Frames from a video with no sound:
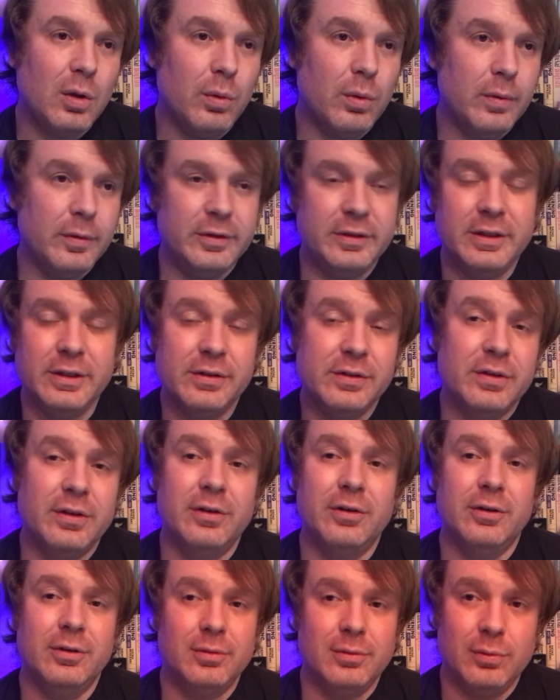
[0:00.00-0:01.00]
what was
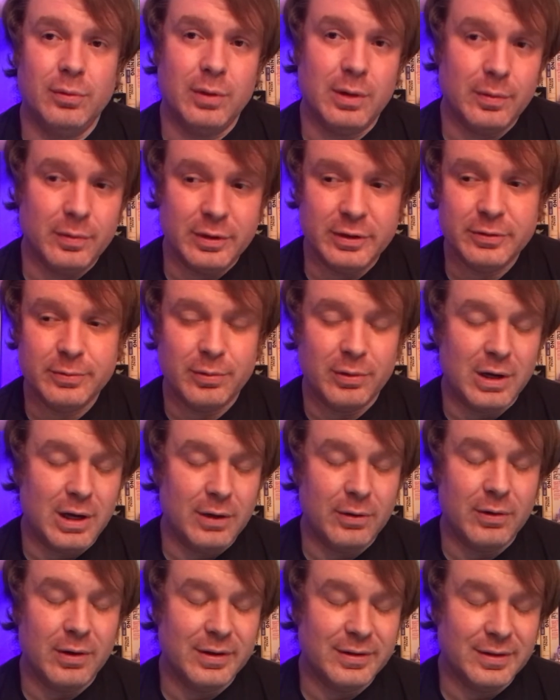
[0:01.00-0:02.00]
considered, what was
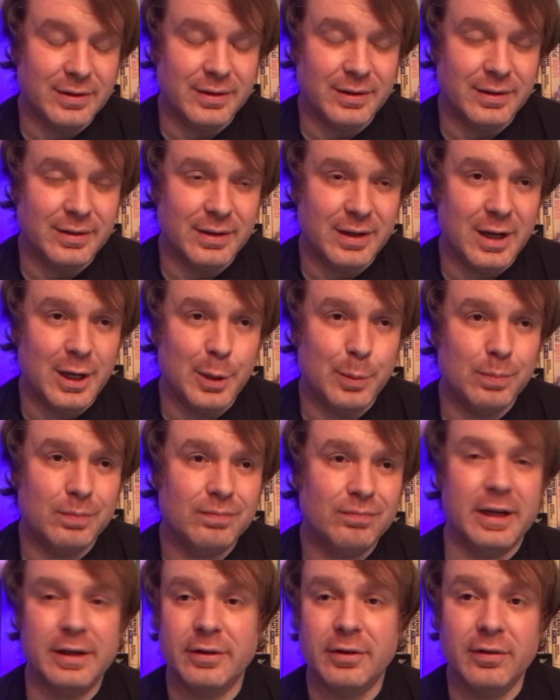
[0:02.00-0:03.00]
progress at the time
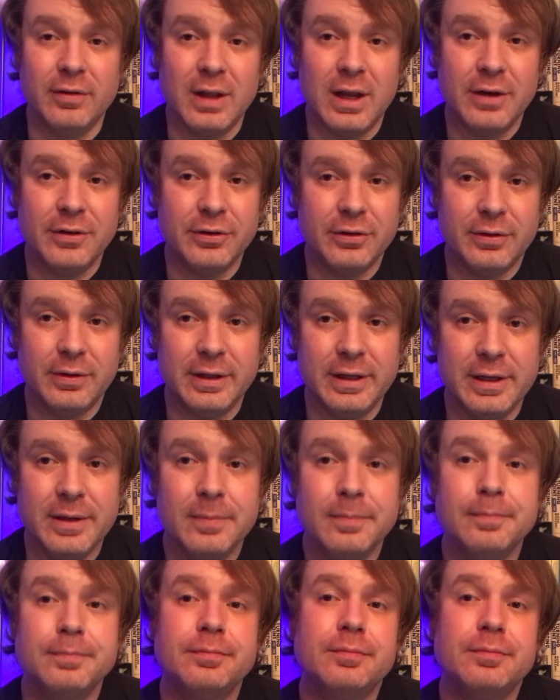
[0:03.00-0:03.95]
technologically,